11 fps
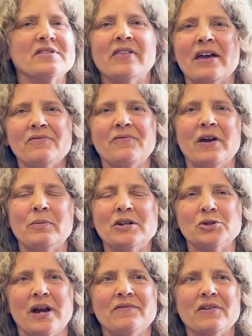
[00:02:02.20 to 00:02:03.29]
a lot of fun. We
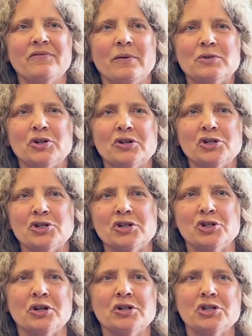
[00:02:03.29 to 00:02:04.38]
traveled from church to
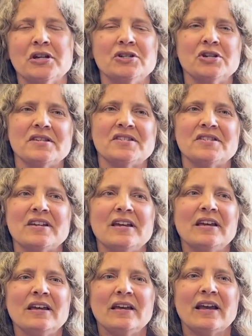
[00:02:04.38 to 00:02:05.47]
church and just
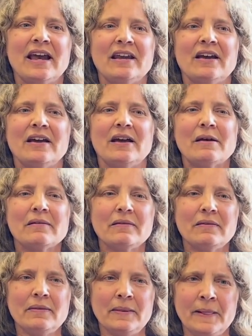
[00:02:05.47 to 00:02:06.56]
kind
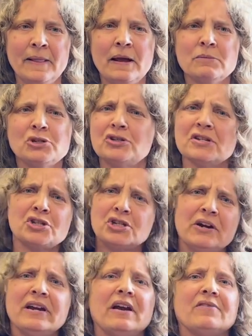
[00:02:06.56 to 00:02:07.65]
of just
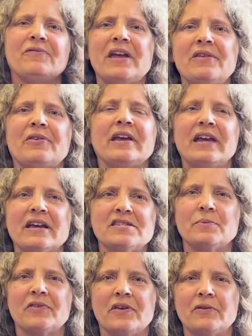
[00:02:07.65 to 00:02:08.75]
sharing our faith, I
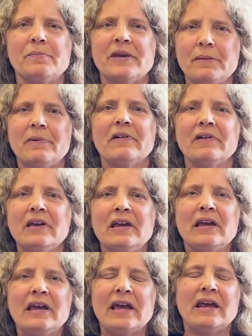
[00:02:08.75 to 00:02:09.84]
guess, with other people.
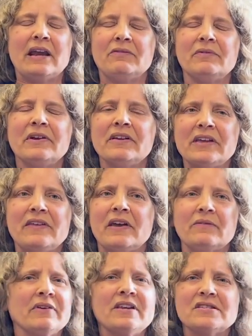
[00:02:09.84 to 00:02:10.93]
And that
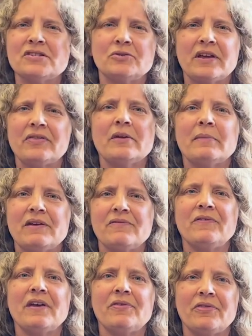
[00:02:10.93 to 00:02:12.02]
really strengthened my
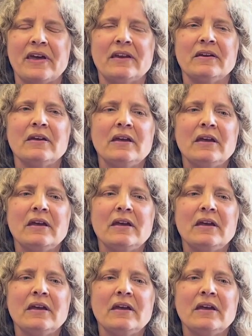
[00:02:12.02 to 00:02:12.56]
faith then.